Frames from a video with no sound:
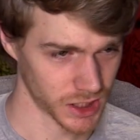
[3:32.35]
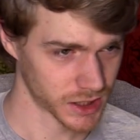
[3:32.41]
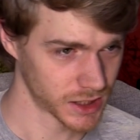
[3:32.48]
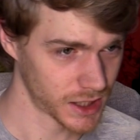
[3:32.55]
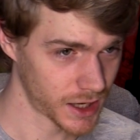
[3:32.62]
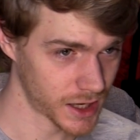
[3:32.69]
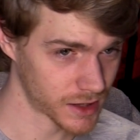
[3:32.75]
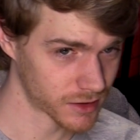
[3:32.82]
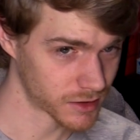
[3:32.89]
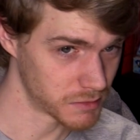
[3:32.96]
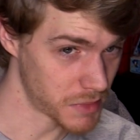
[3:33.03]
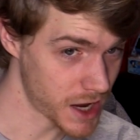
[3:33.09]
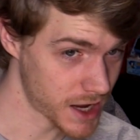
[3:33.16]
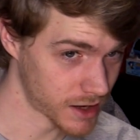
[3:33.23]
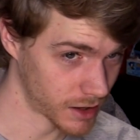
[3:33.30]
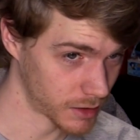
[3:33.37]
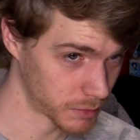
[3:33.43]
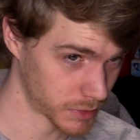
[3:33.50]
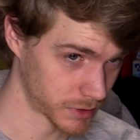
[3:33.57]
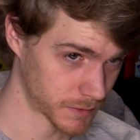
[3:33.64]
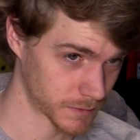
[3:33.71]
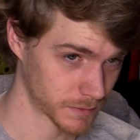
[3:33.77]
Nothing against
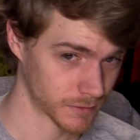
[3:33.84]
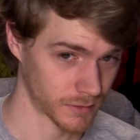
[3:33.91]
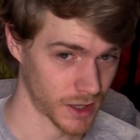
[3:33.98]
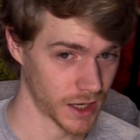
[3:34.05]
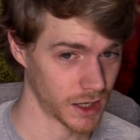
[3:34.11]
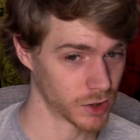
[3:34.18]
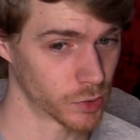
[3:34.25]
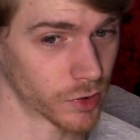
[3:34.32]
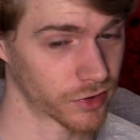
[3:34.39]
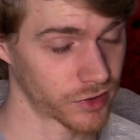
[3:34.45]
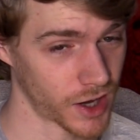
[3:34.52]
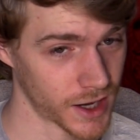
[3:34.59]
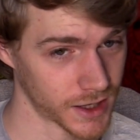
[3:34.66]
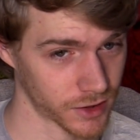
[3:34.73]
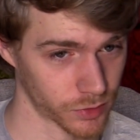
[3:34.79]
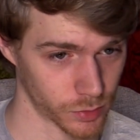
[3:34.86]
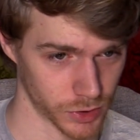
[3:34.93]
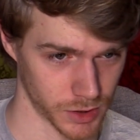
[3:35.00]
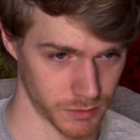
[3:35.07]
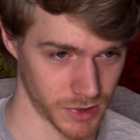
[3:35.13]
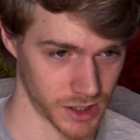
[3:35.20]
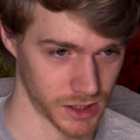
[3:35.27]
makeup, and or Sonic's
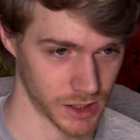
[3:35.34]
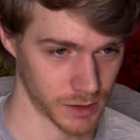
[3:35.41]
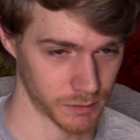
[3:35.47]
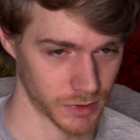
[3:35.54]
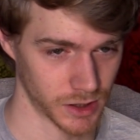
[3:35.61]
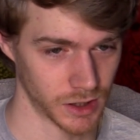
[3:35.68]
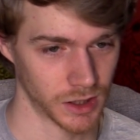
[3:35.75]
wearing makeup.